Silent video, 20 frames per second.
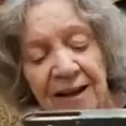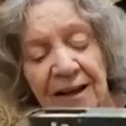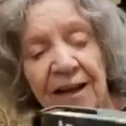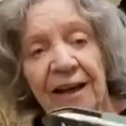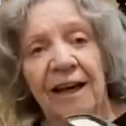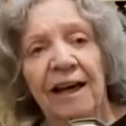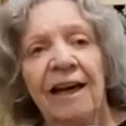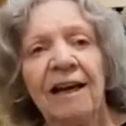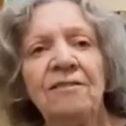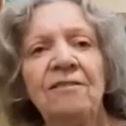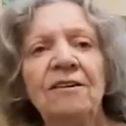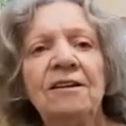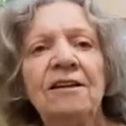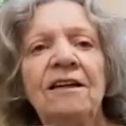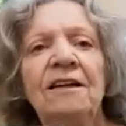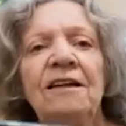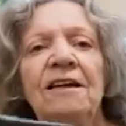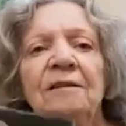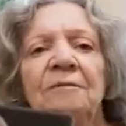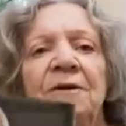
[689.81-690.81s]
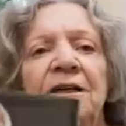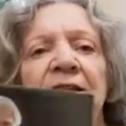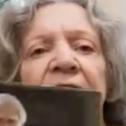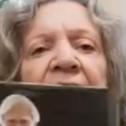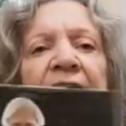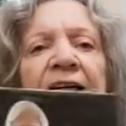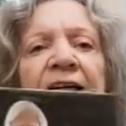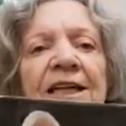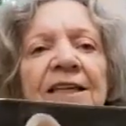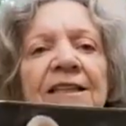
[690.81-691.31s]
So,
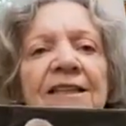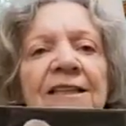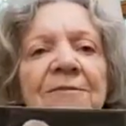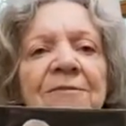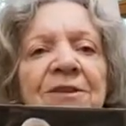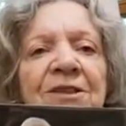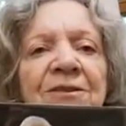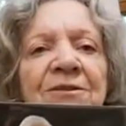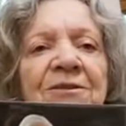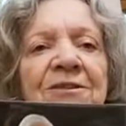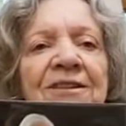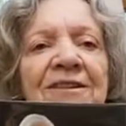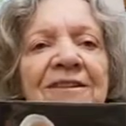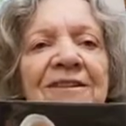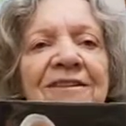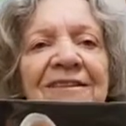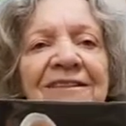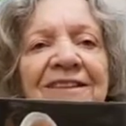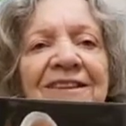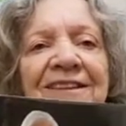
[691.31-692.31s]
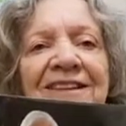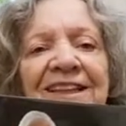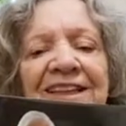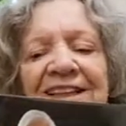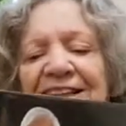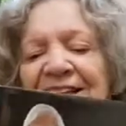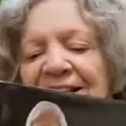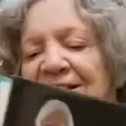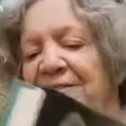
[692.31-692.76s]
yeah. And look at him. He's a handsome dude.